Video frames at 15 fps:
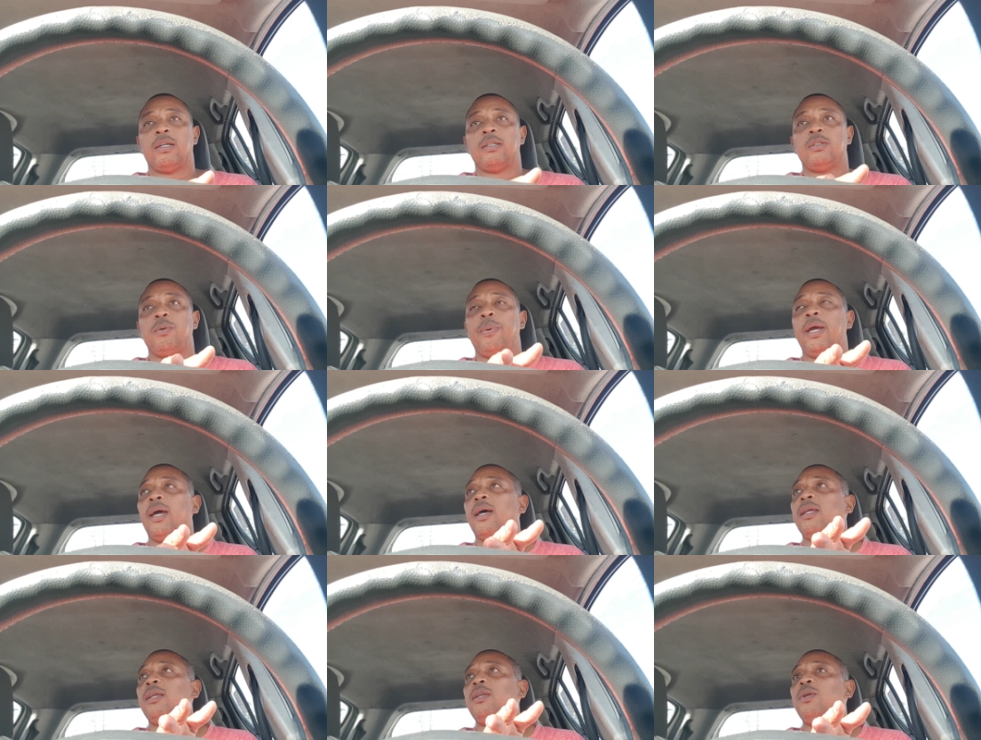To
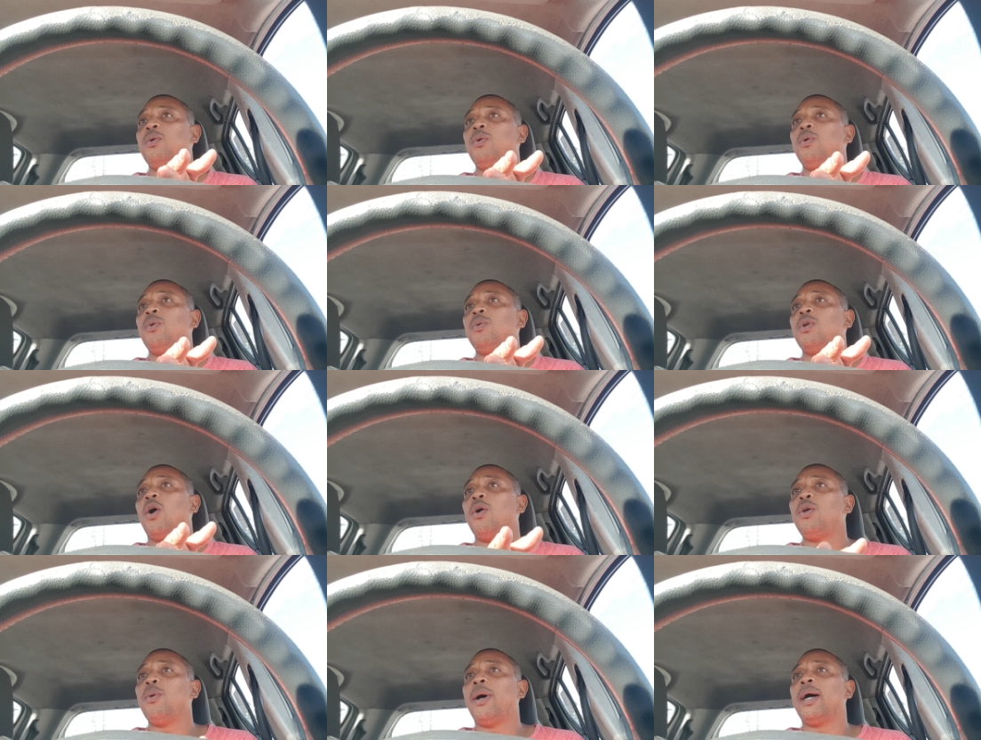where
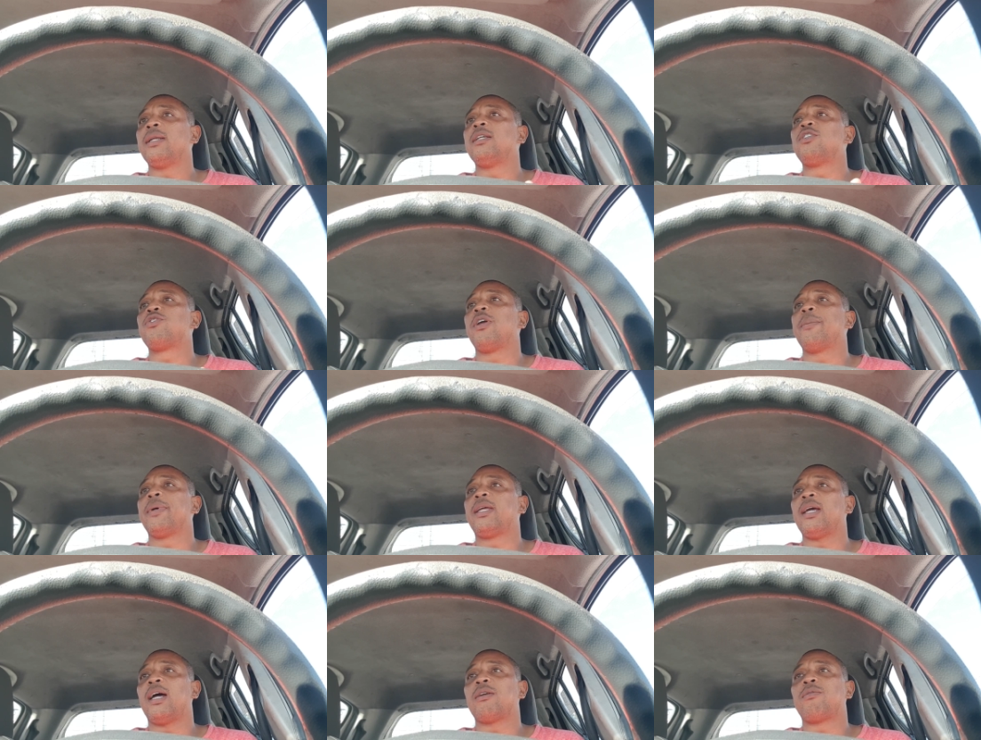you had the dream
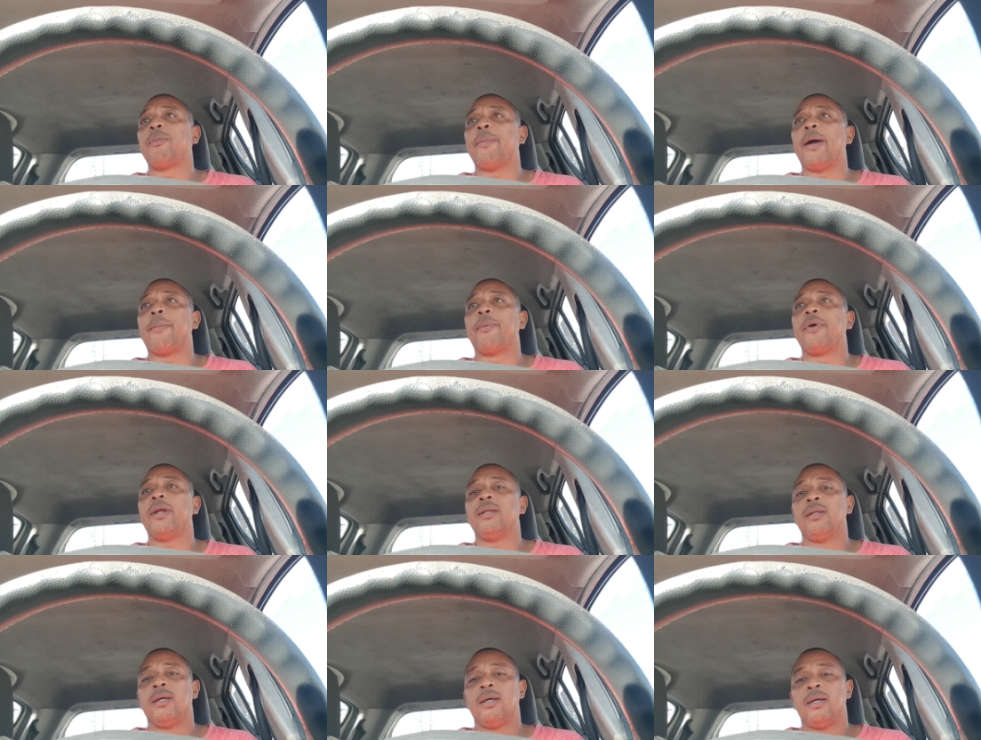and can't remember
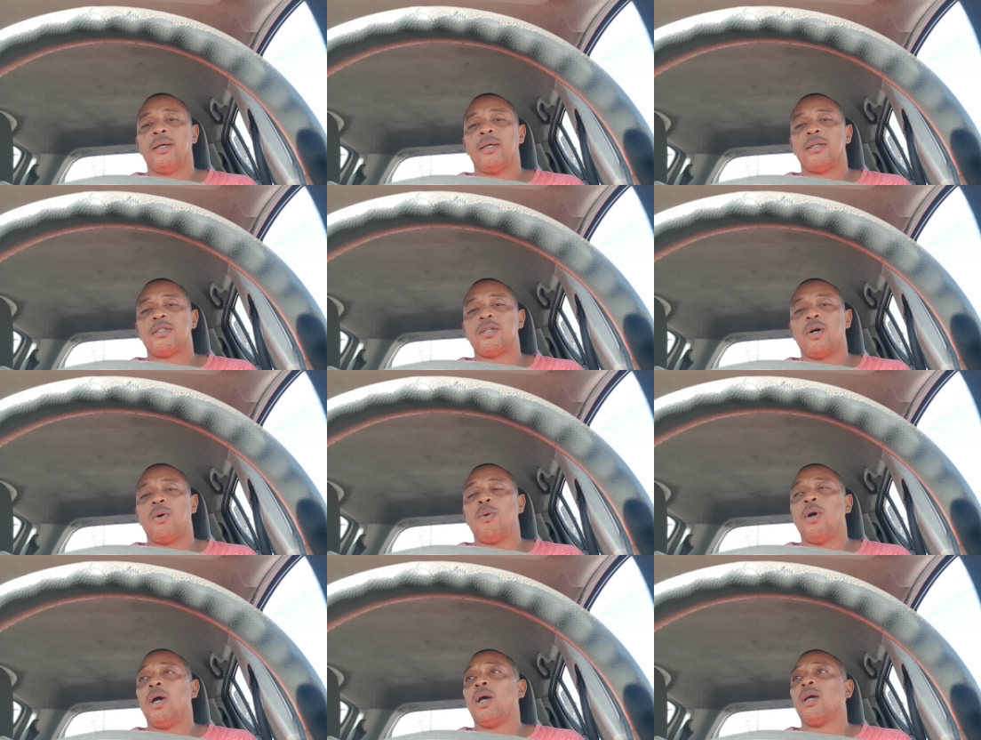it.
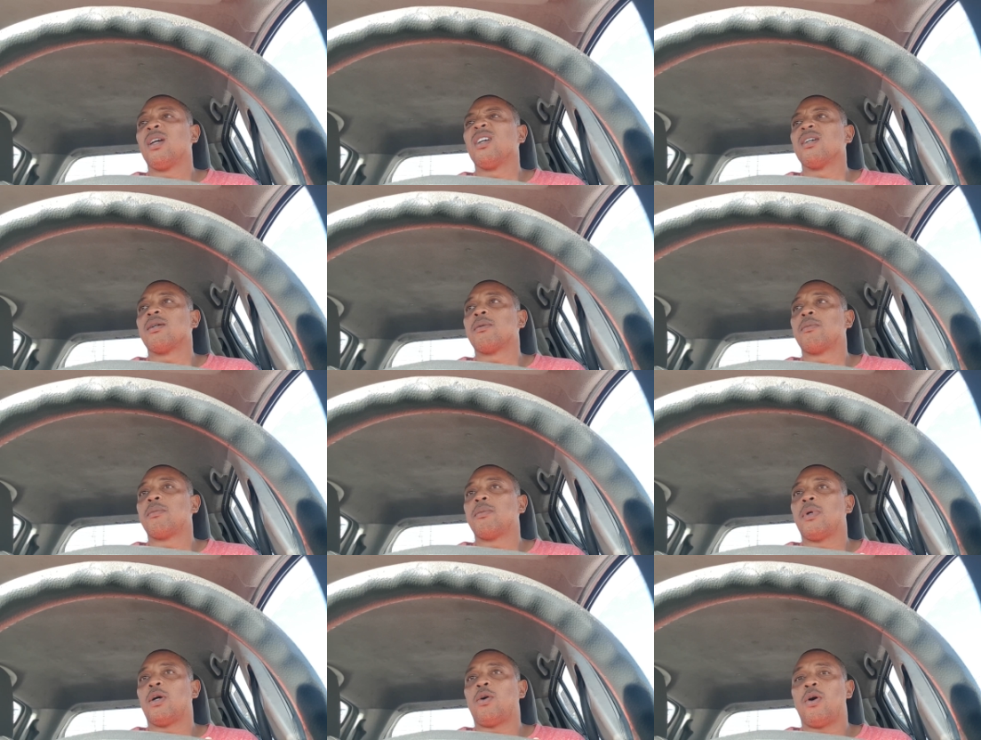So,
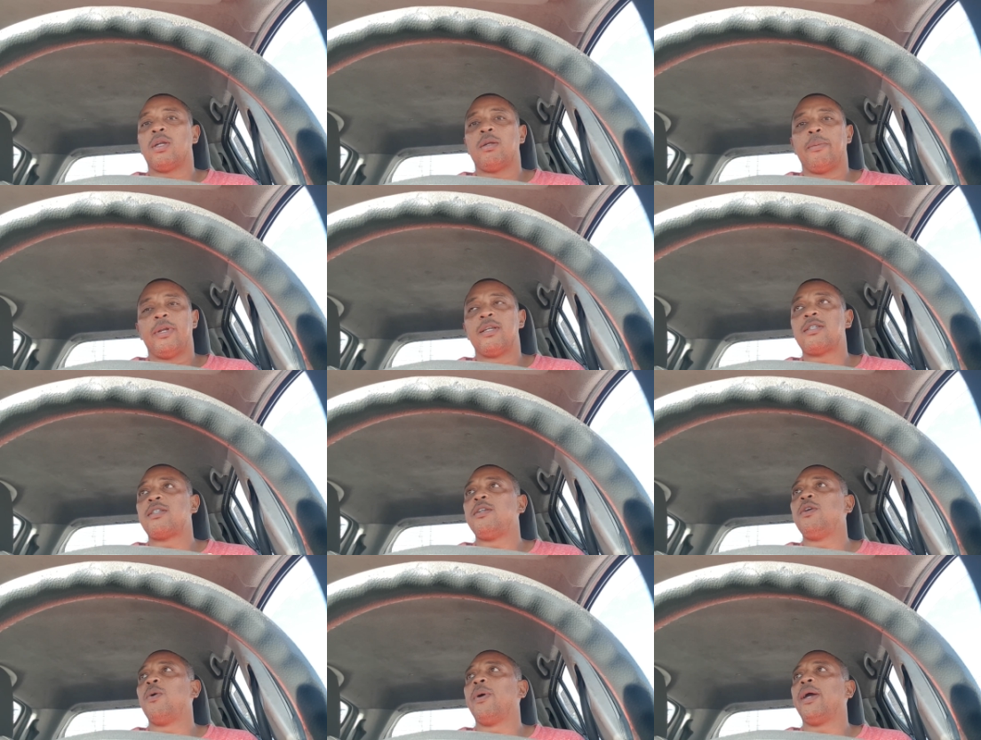according to
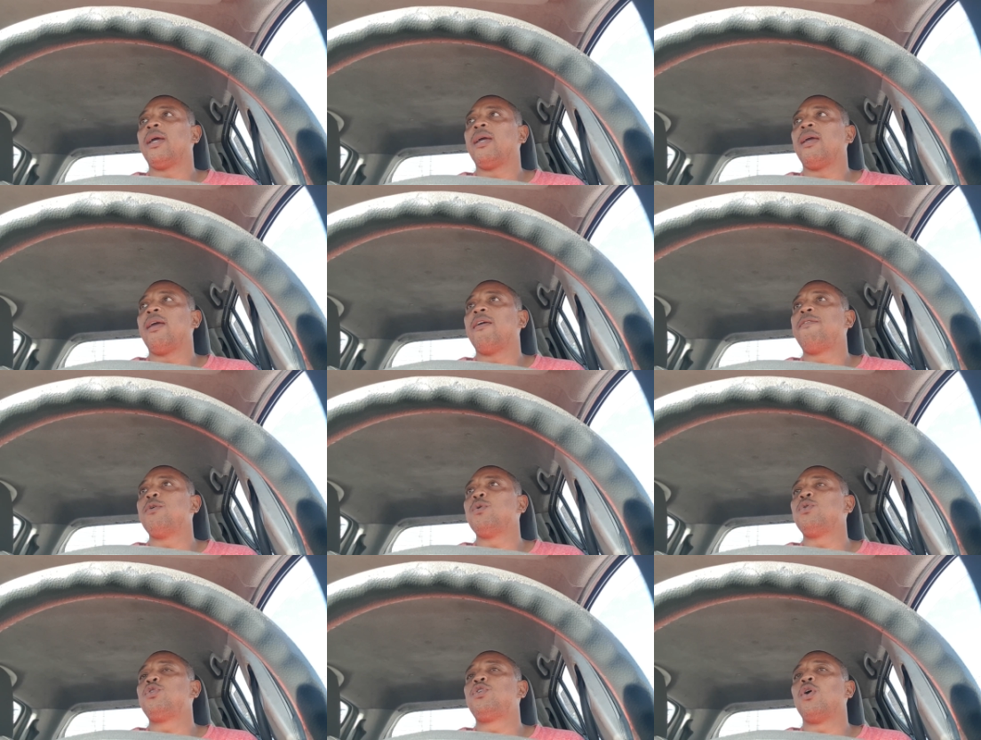Minister Ewing, if
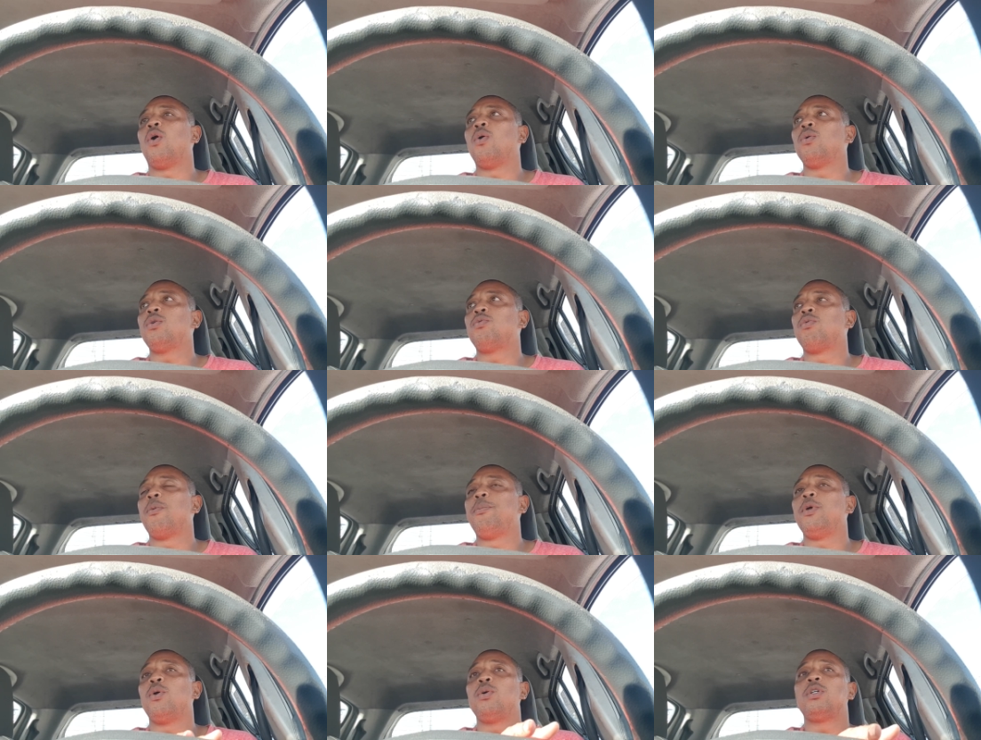you don't
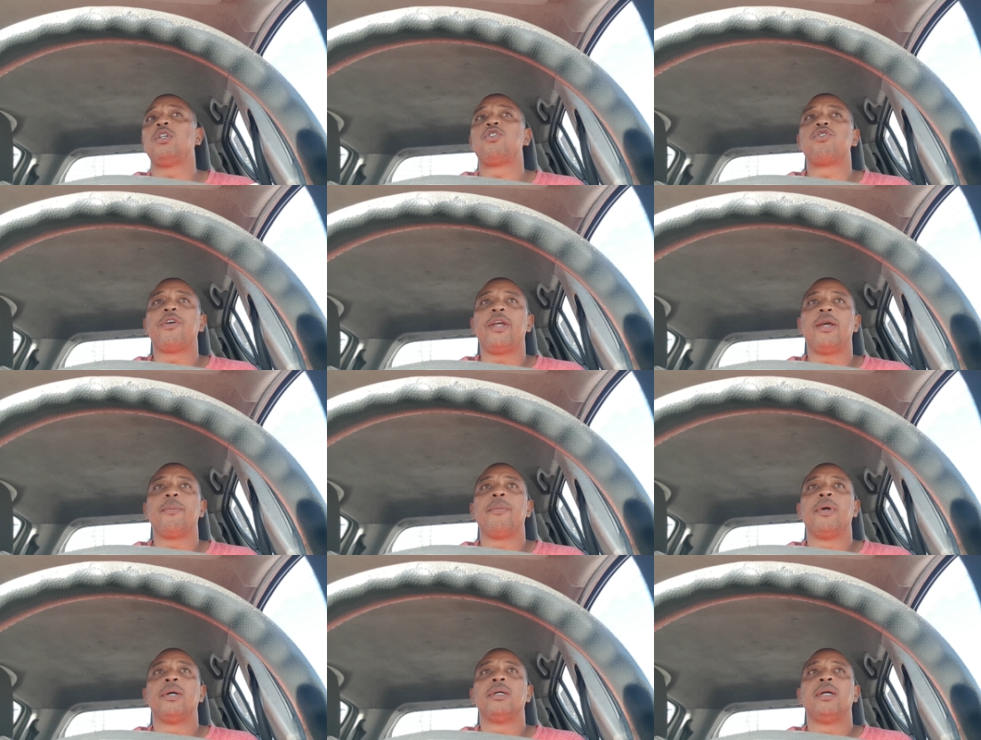rebuke the
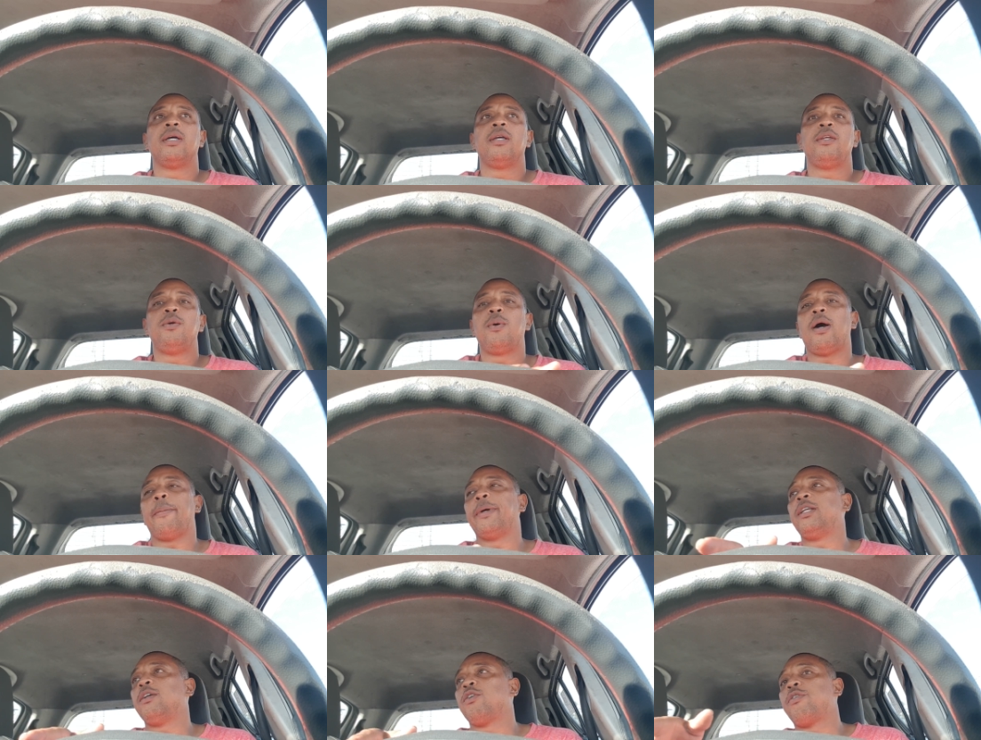dream, you
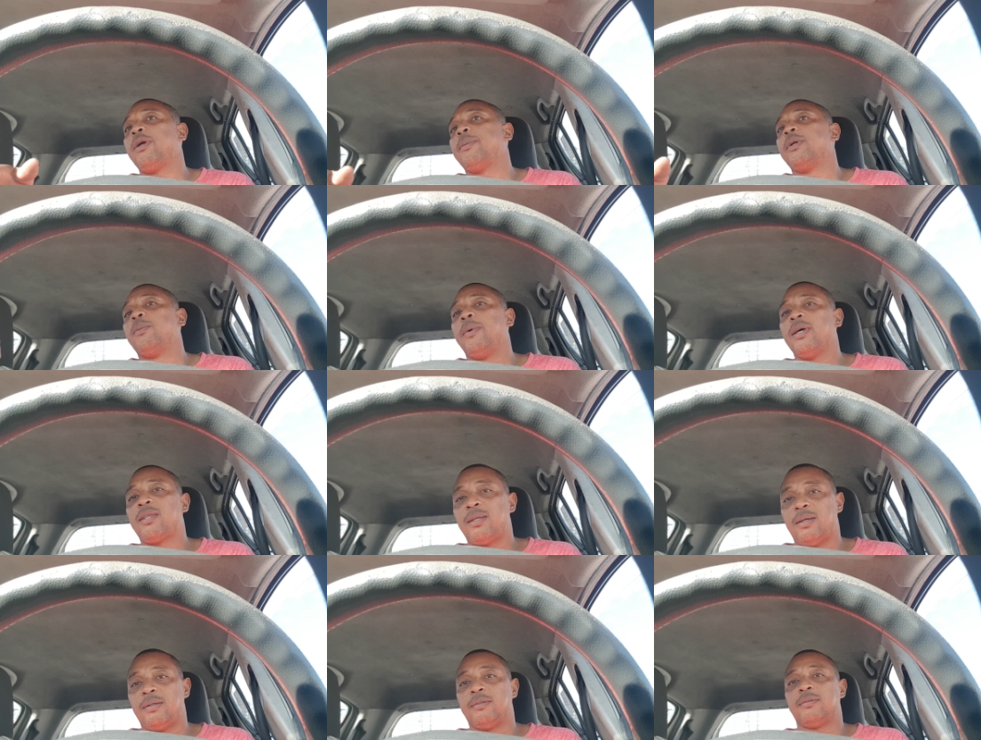come into agreement
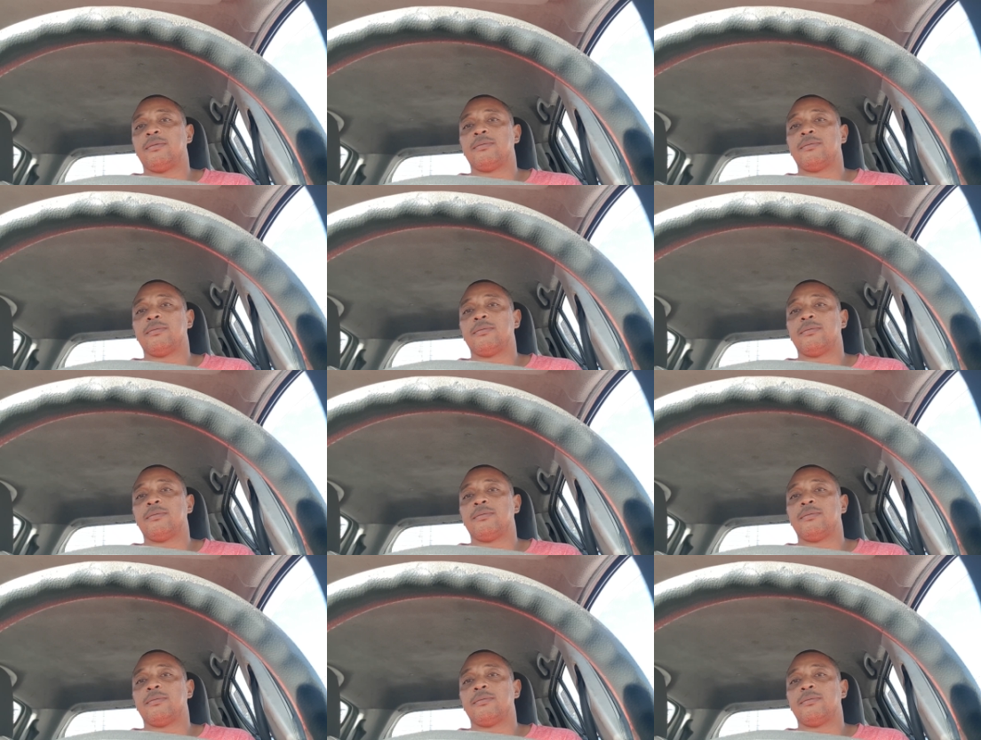with it.